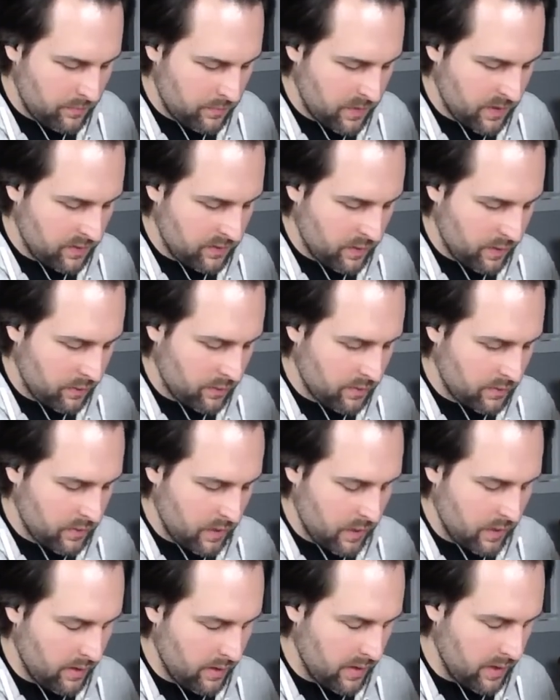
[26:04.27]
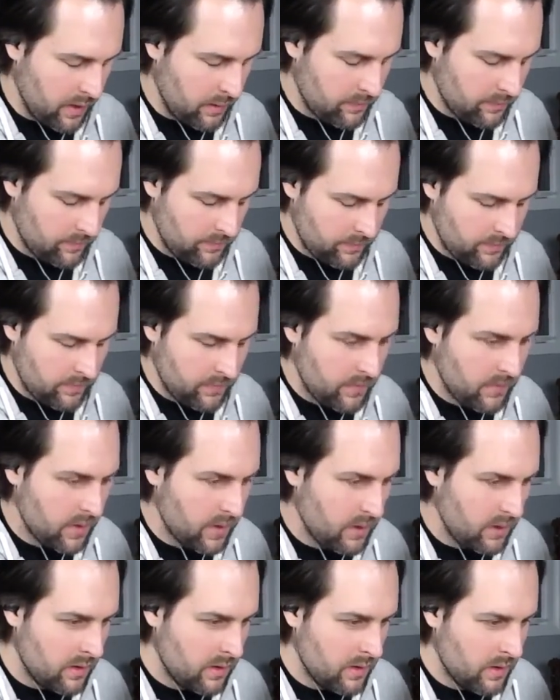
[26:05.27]
The toe or the
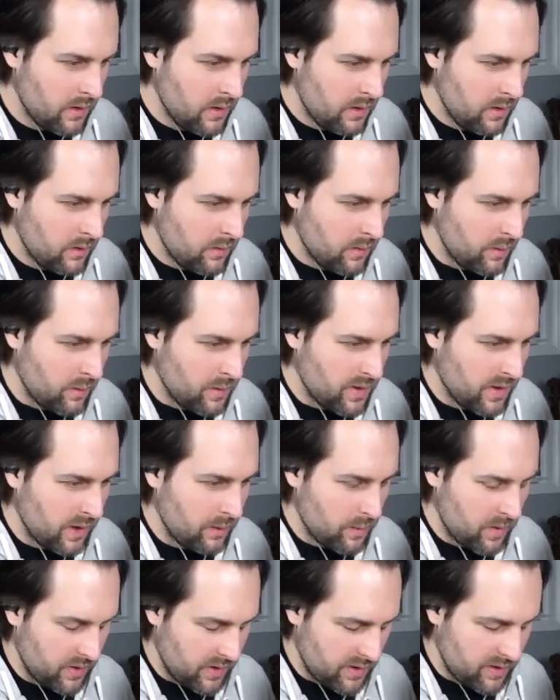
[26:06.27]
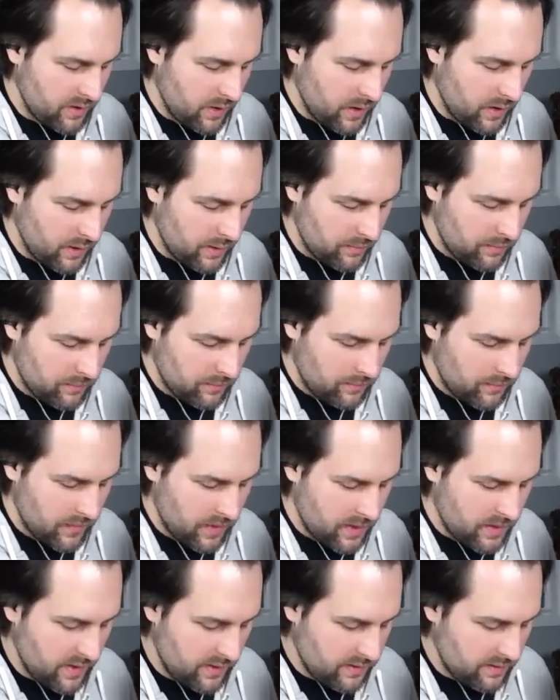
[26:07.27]
what are we talking about? The tongue.
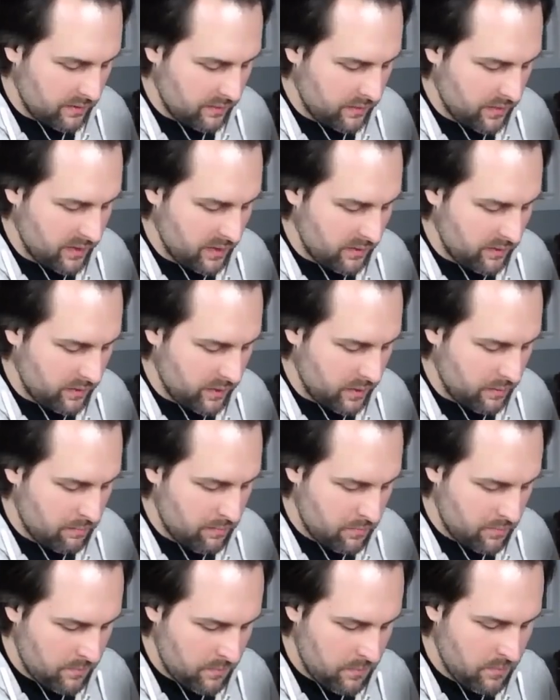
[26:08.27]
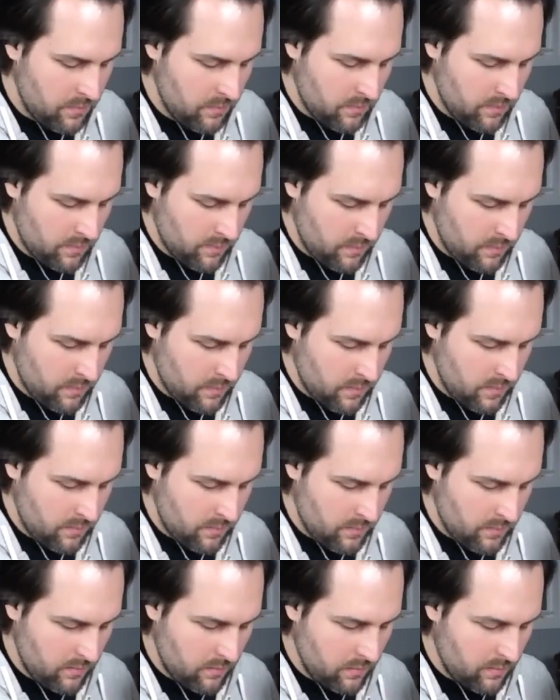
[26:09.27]
It doesn't feel firm.
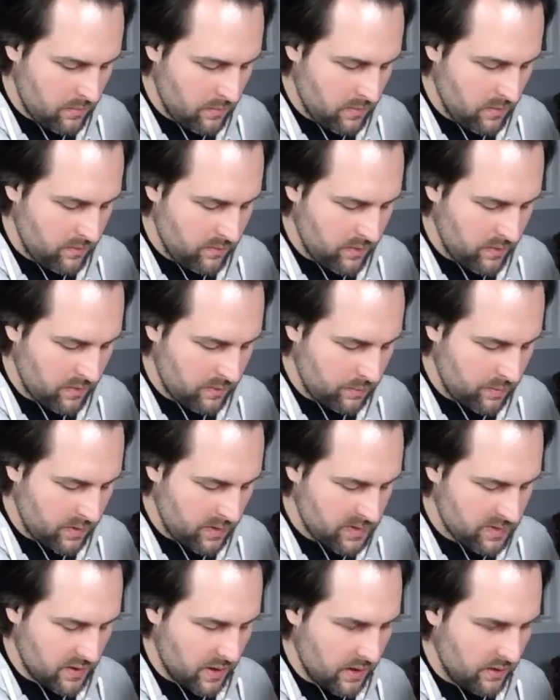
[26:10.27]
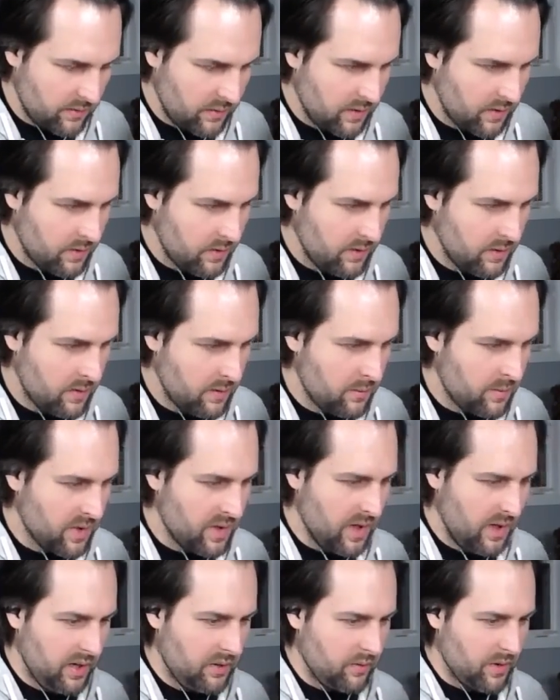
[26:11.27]
It feels pretty soft. But
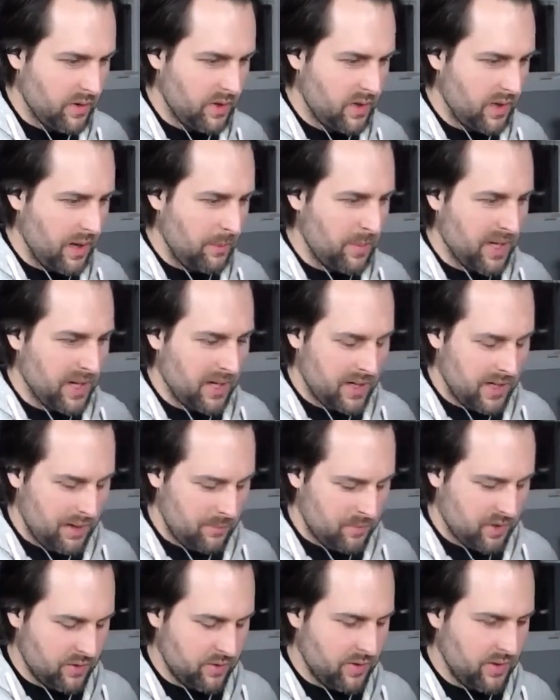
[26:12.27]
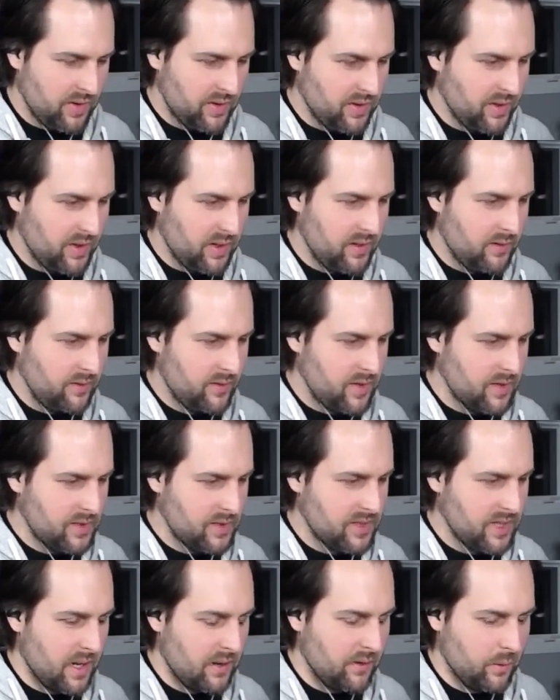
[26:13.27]
you can really, I mean, I keep doing this and it
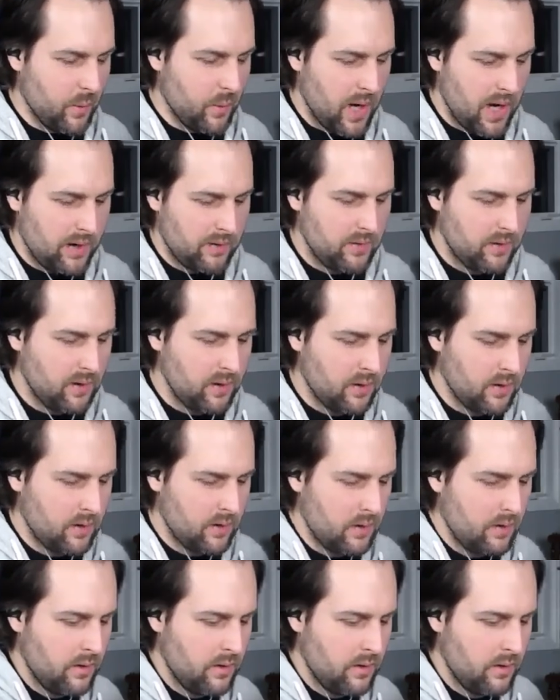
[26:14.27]
just sounds waxy.